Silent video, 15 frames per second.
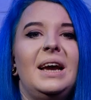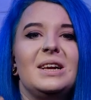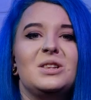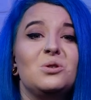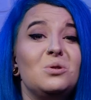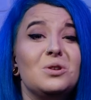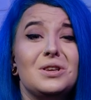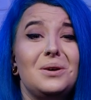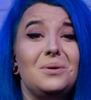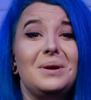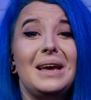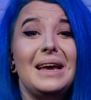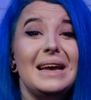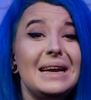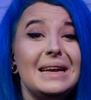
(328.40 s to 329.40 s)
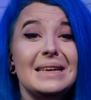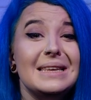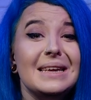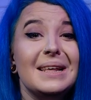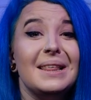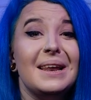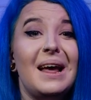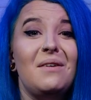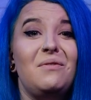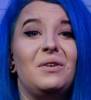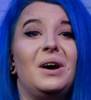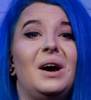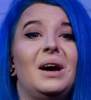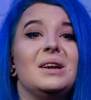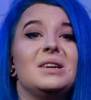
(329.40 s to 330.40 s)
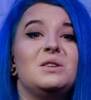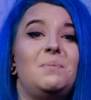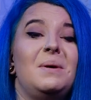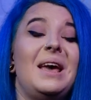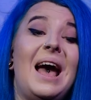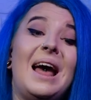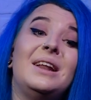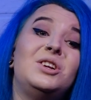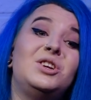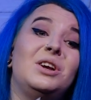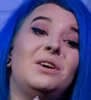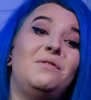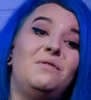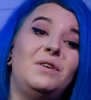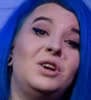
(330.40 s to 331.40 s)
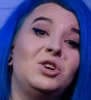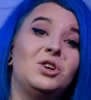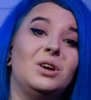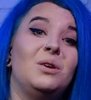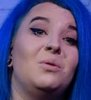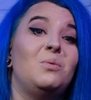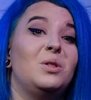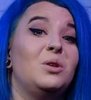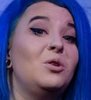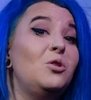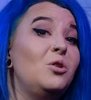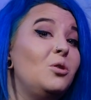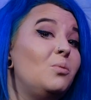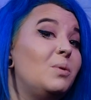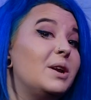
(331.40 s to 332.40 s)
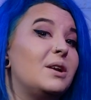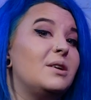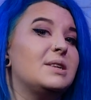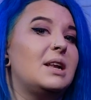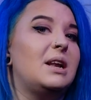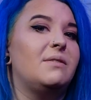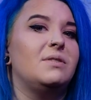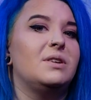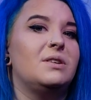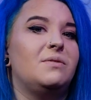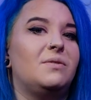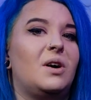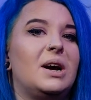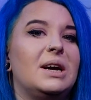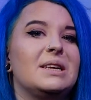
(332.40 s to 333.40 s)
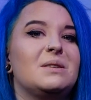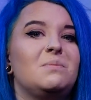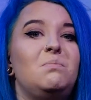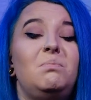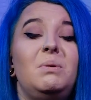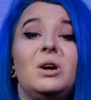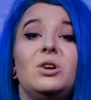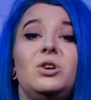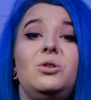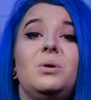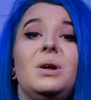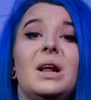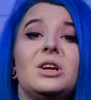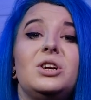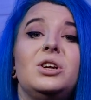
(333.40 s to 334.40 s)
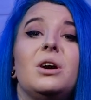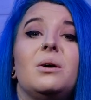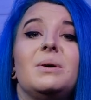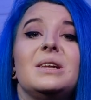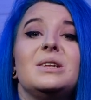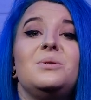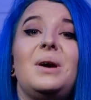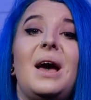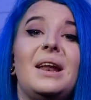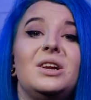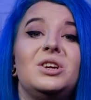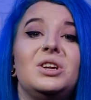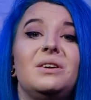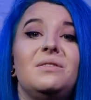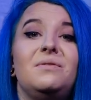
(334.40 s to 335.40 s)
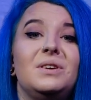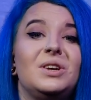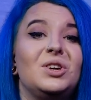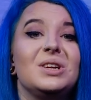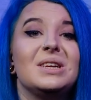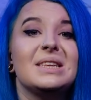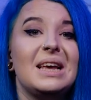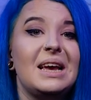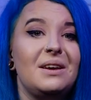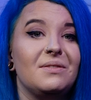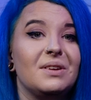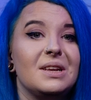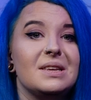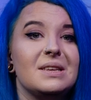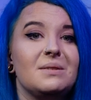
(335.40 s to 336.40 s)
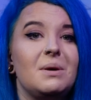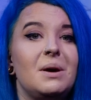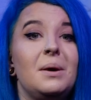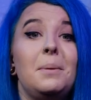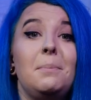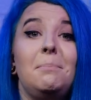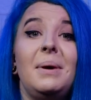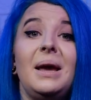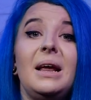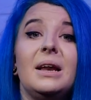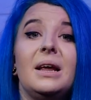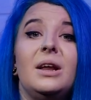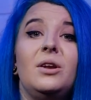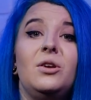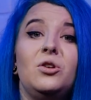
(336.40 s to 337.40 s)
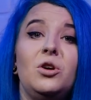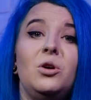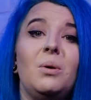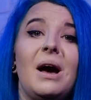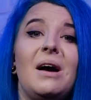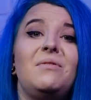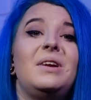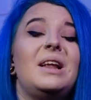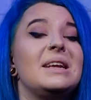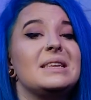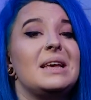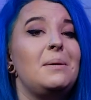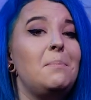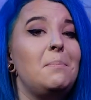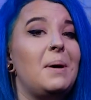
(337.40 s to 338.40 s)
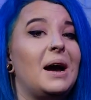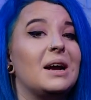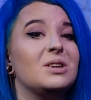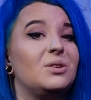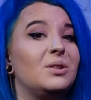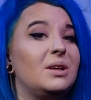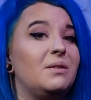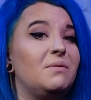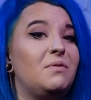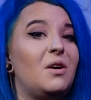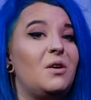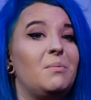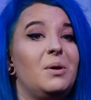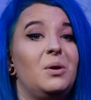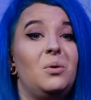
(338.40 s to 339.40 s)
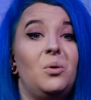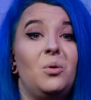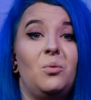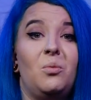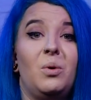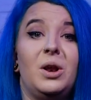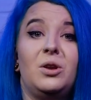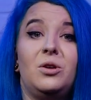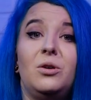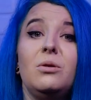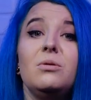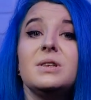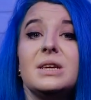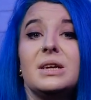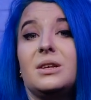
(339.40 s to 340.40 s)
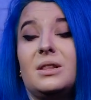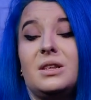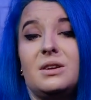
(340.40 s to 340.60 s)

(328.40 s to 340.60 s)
It's also easier than ever to be energy efficient with your new Windows 11 device, because you can actually go into energy efficient savings, meaning you have less impact on the environment when using the